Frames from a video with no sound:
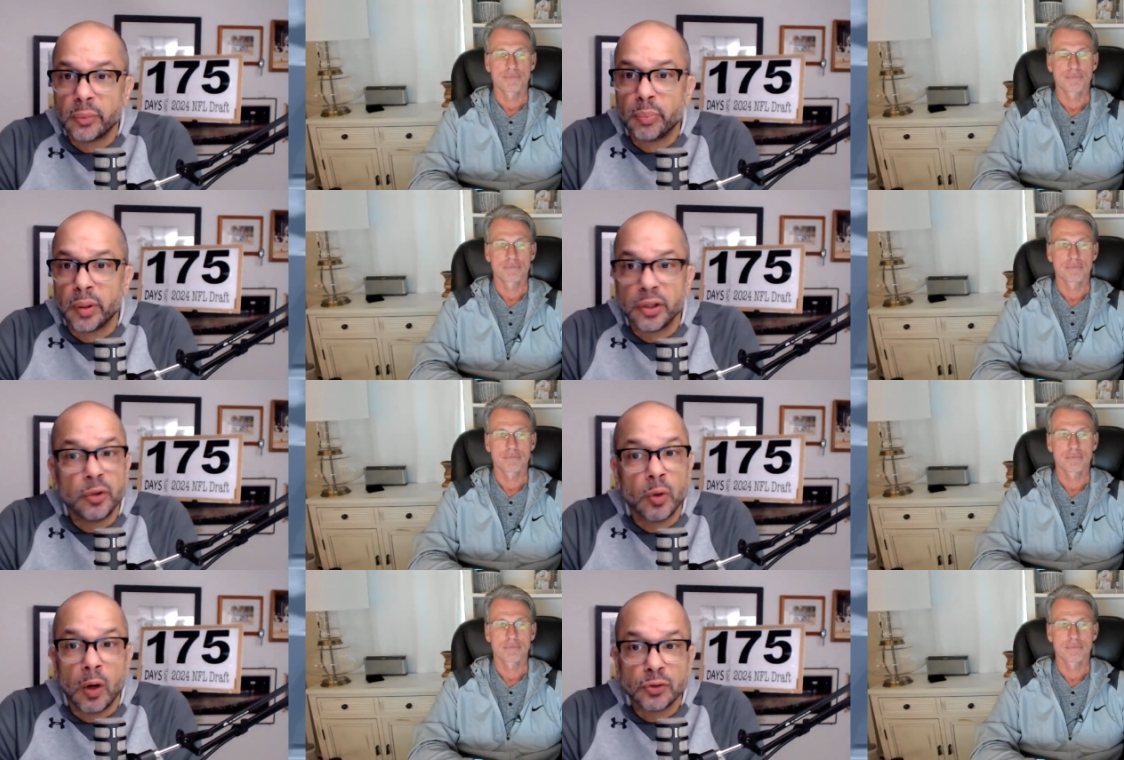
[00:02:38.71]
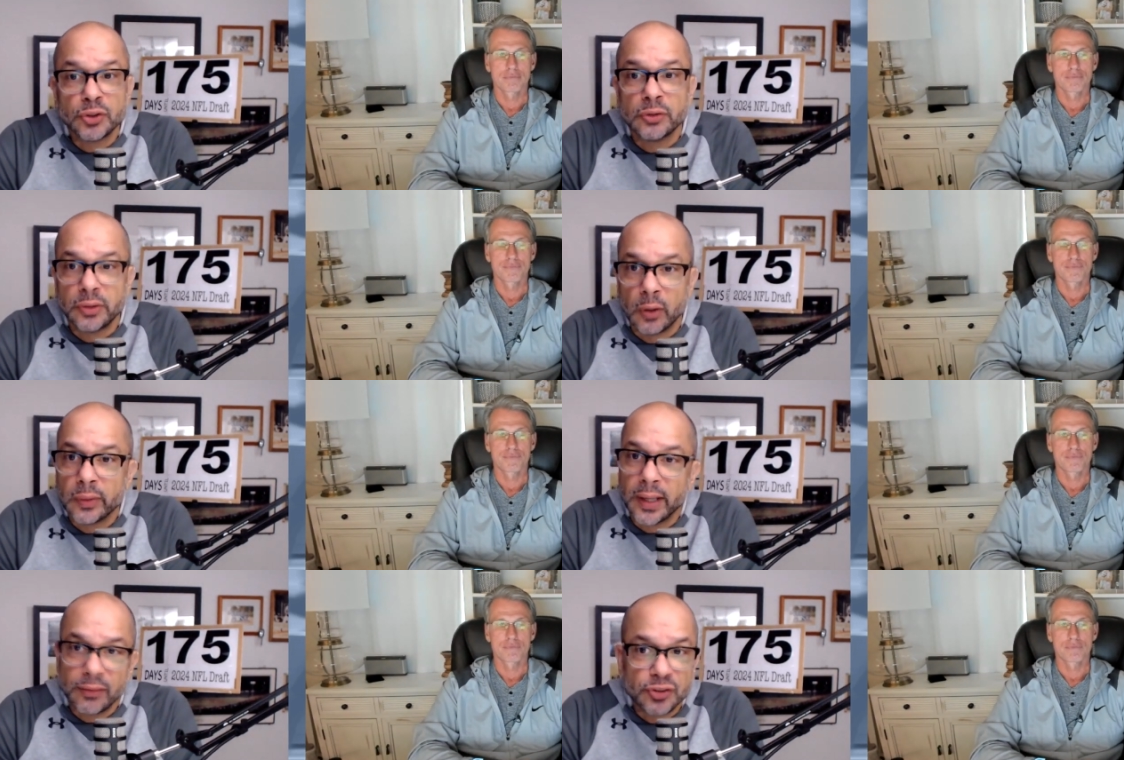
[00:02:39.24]
Speaker 1: but you also
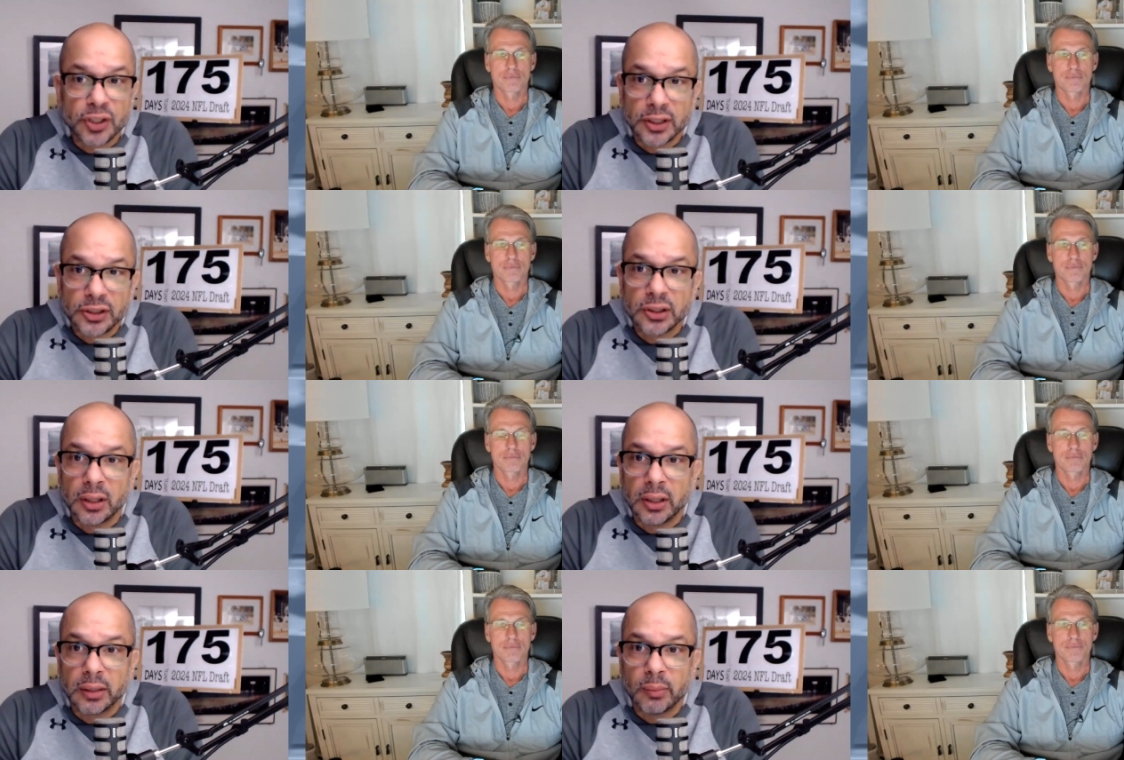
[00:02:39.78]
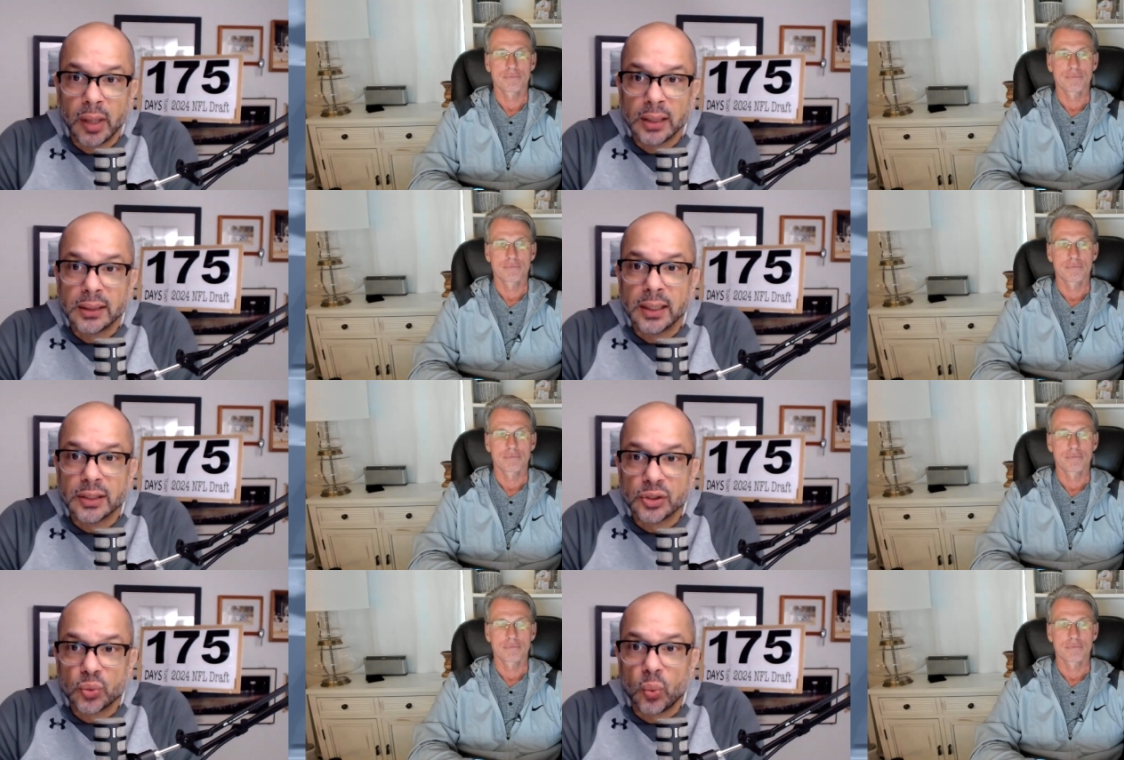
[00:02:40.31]
don't have Chase Young and
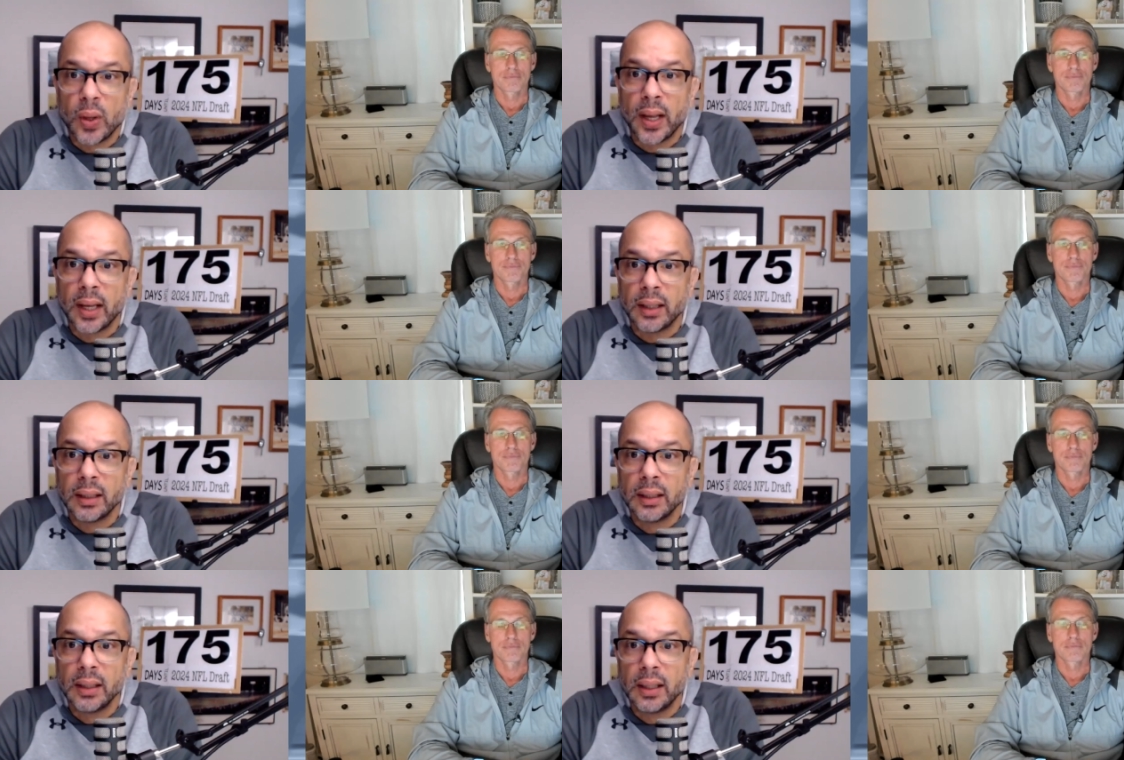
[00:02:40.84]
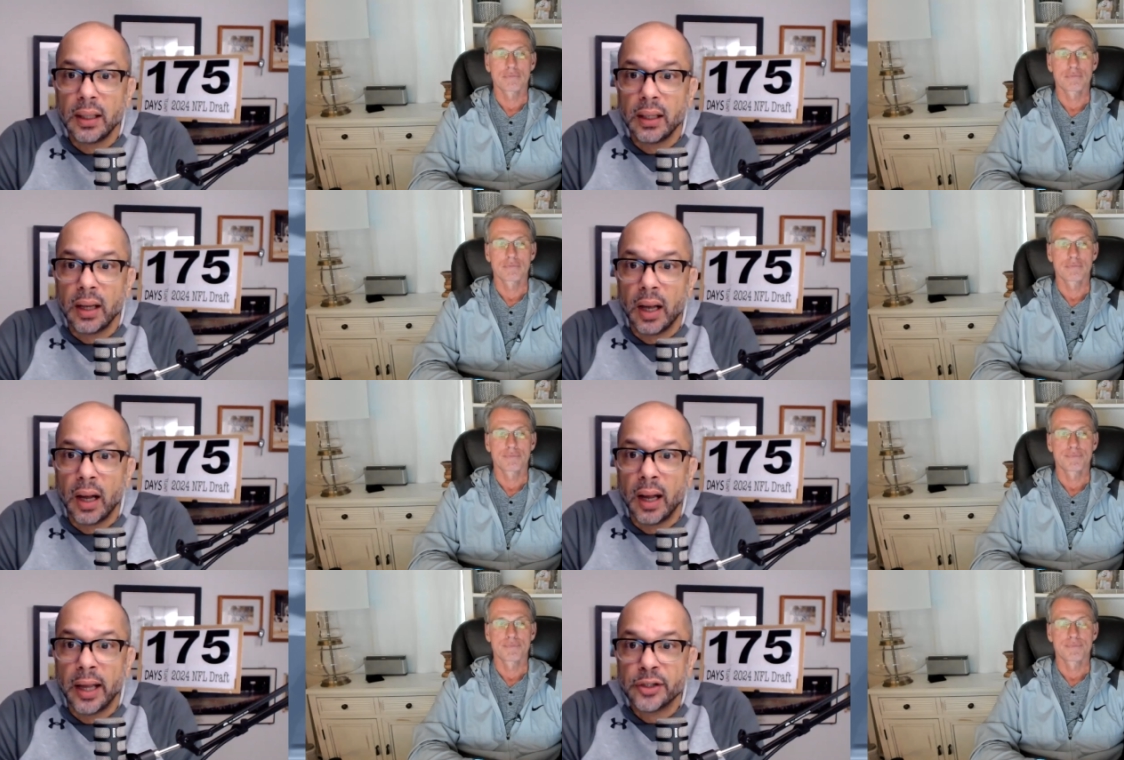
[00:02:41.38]
Montez Sweat.
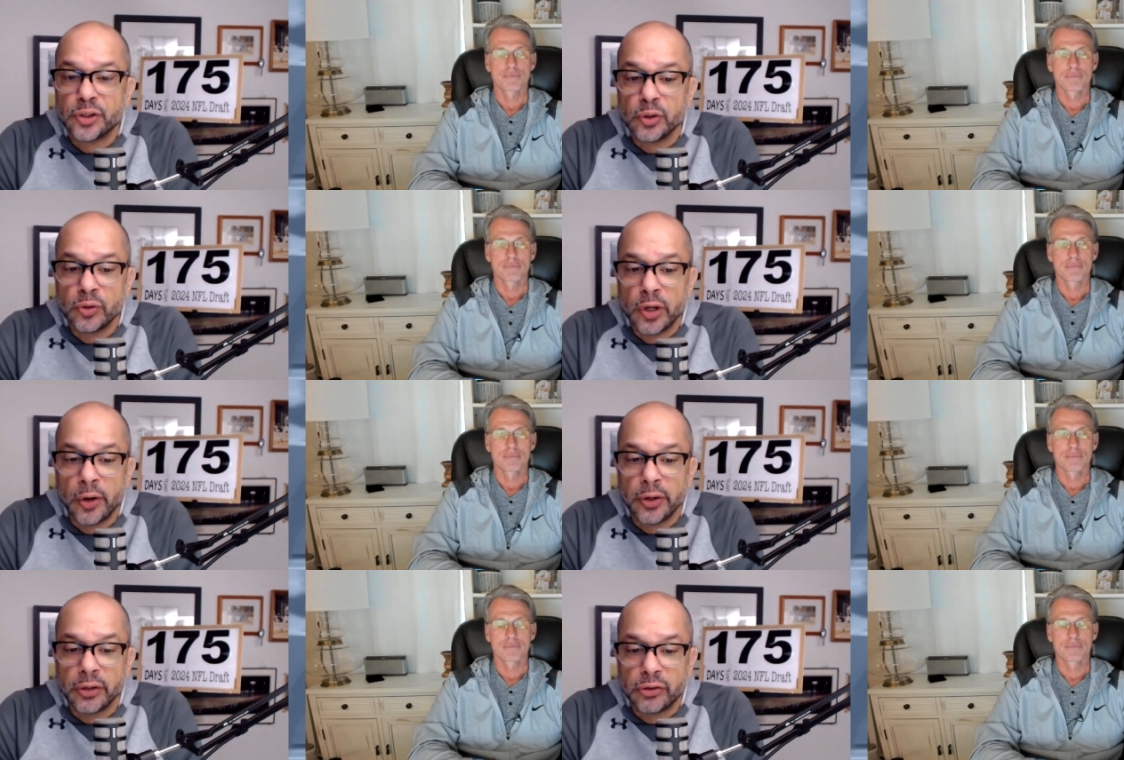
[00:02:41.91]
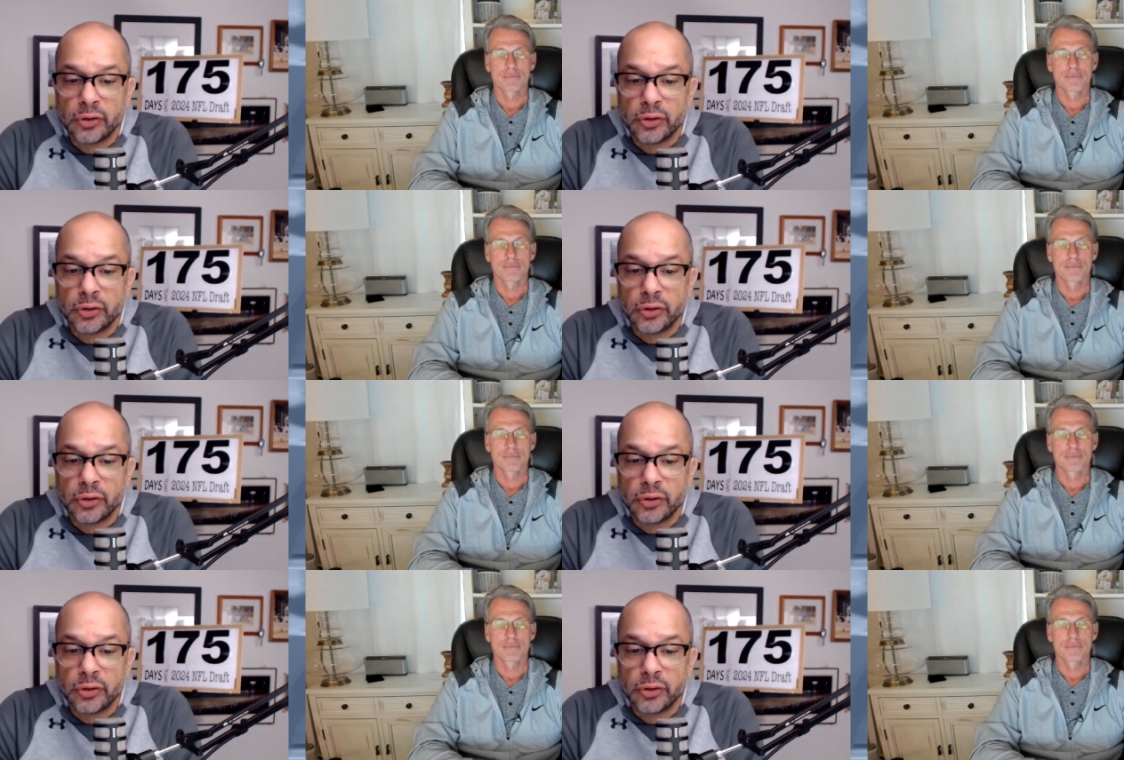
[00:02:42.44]
Uh, as you noted,